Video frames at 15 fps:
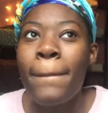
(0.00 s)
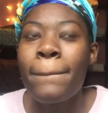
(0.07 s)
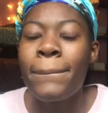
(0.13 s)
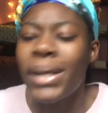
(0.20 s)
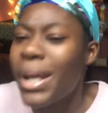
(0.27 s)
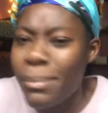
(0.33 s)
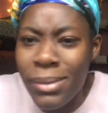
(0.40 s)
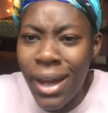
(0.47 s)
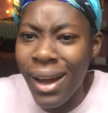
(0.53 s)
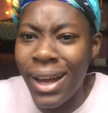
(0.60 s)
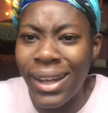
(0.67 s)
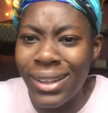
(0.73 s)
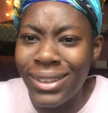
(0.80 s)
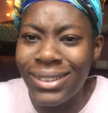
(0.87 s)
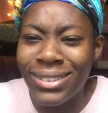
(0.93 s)
but I'm
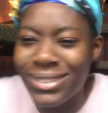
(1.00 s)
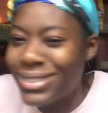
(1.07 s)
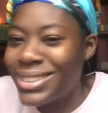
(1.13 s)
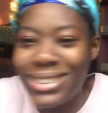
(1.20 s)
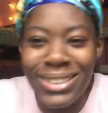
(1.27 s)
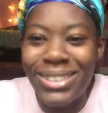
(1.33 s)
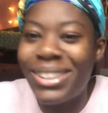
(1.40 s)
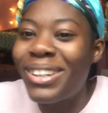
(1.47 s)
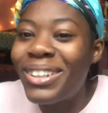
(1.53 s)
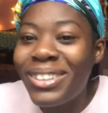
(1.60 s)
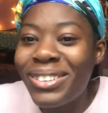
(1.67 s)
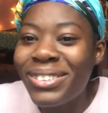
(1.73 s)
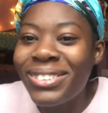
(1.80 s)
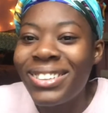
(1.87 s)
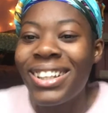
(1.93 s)
not.
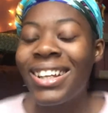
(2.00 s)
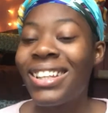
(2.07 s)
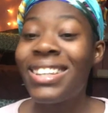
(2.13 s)
So